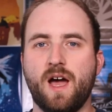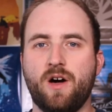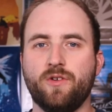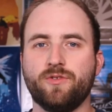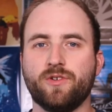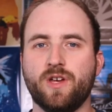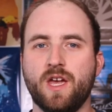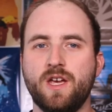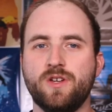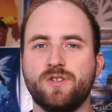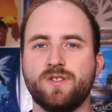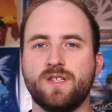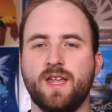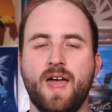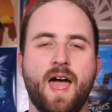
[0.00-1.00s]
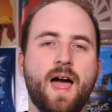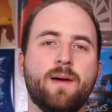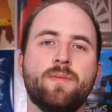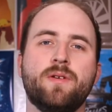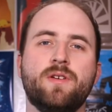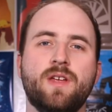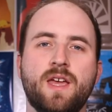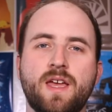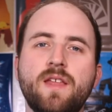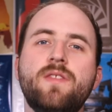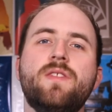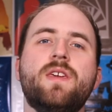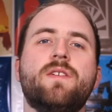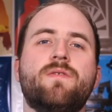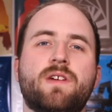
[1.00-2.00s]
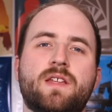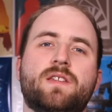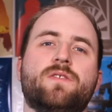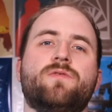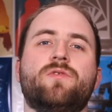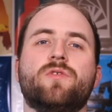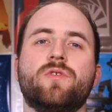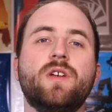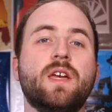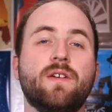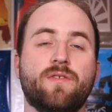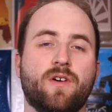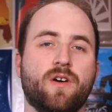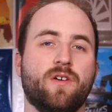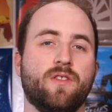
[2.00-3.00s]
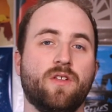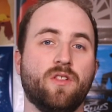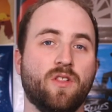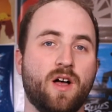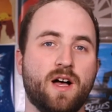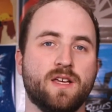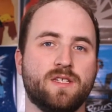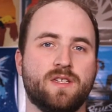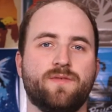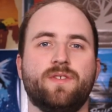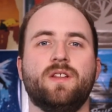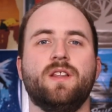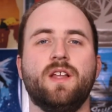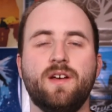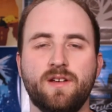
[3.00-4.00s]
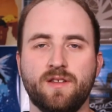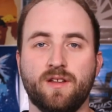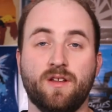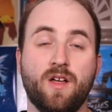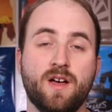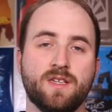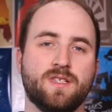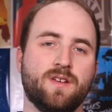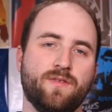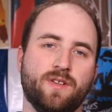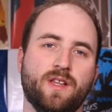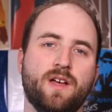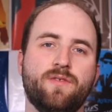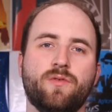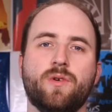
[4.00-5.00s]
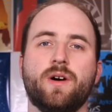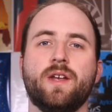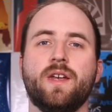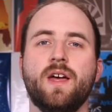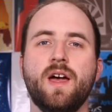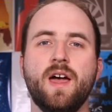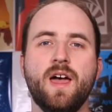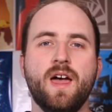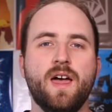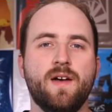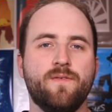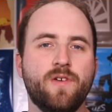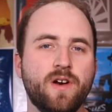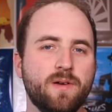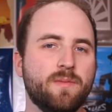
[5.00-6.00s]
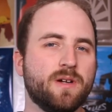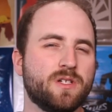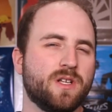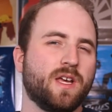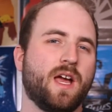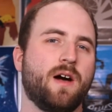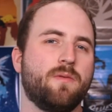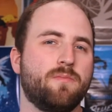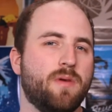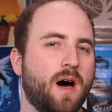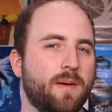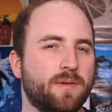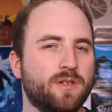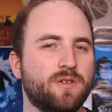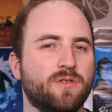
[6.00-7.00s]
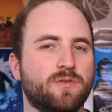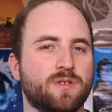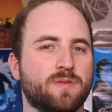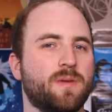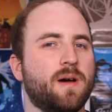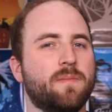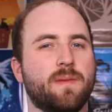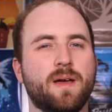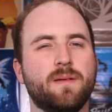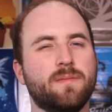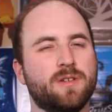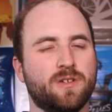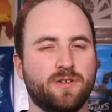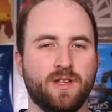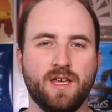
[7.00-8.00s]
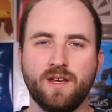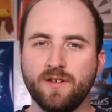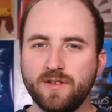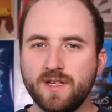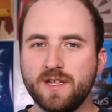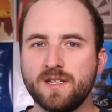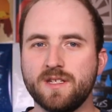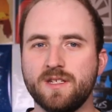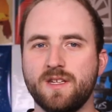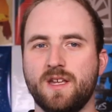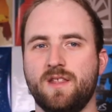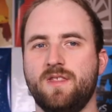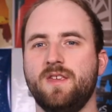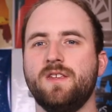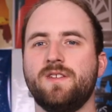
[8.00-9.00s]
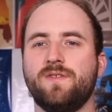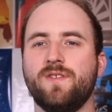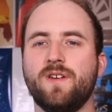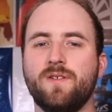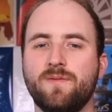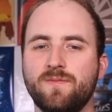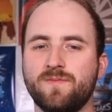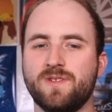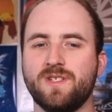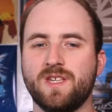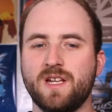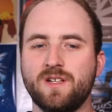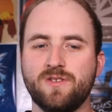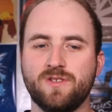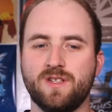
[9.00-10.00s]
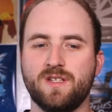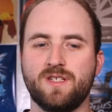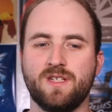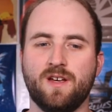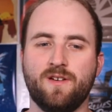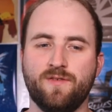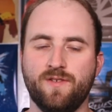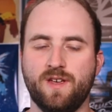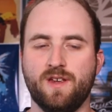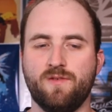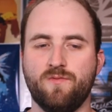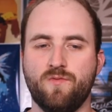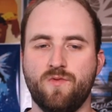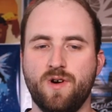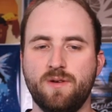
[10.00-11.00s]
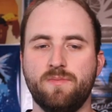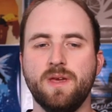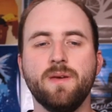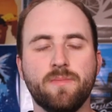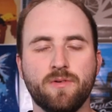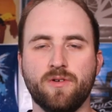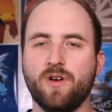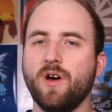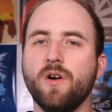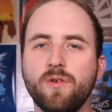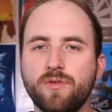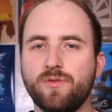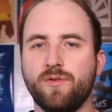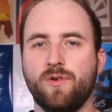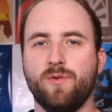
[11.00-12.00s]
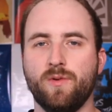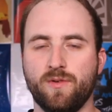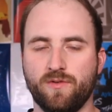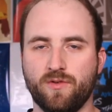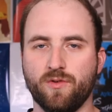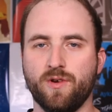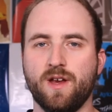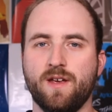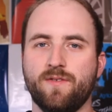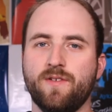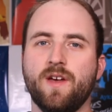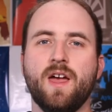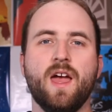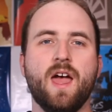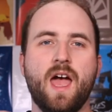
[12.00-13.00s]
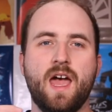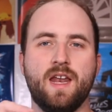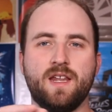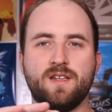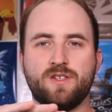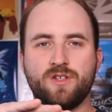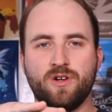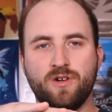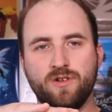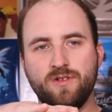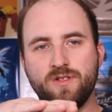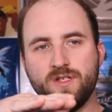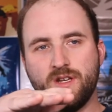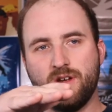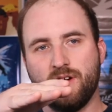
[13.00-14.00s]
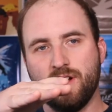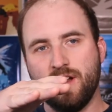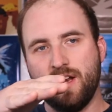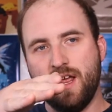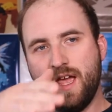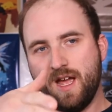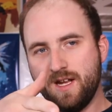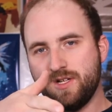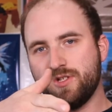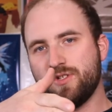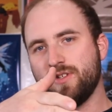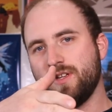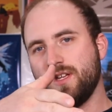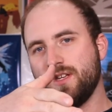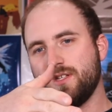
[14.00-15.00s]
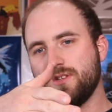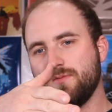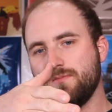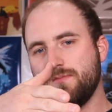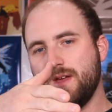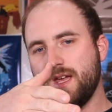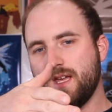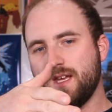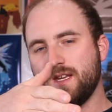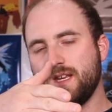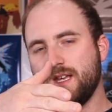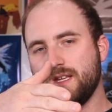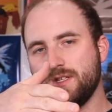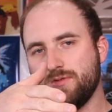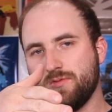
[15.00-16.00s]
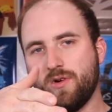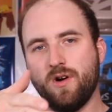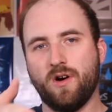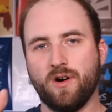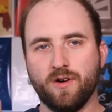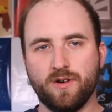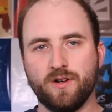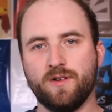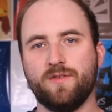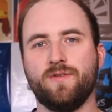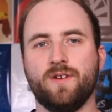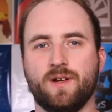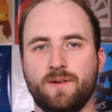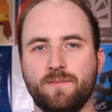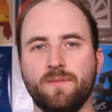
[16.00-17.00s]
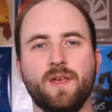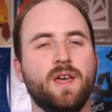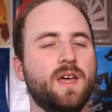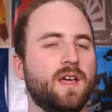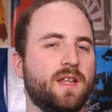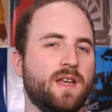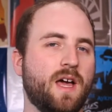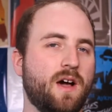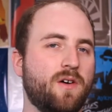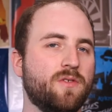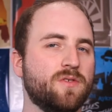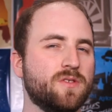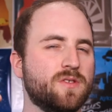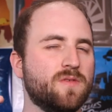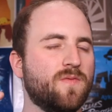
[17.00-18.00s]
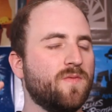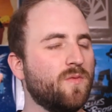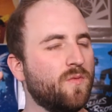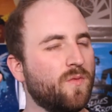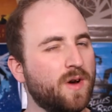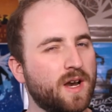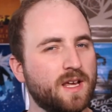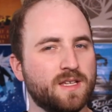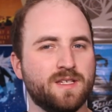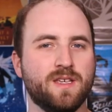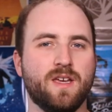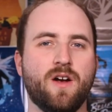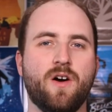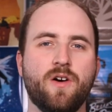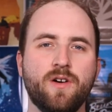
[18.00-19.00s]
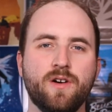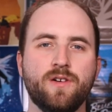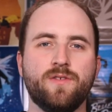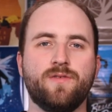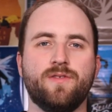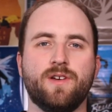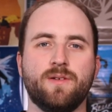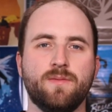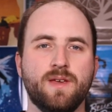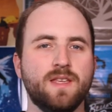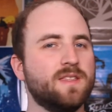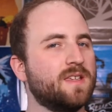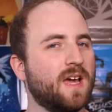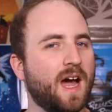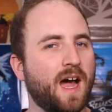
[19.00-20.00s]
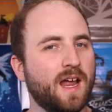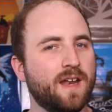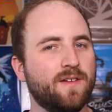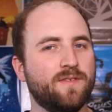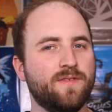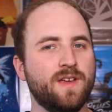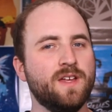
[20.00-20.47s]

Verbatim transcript: altercations that happen in the event of grief or the loss of a lo the loss of a loved one. Very much like how Babadook was about mental illness, this film centers itself in what people go through with grief, and it turns it on an edge to make it into a horror film. Now, when I say horror film, it's kind of